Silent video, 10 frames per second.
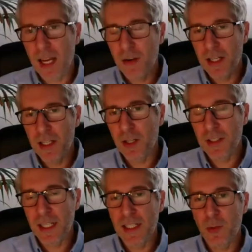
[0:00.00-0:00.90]
Ariana Grande
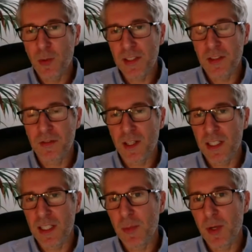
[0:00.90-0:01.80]
and Gwen Stefani,
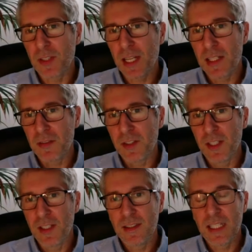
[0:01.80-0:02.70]
they're both kind of
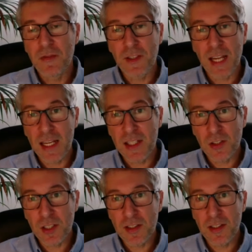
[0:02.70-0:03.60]
different
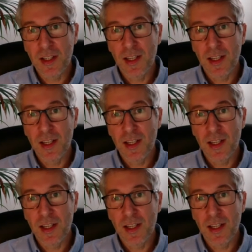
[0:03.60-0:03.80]
ages.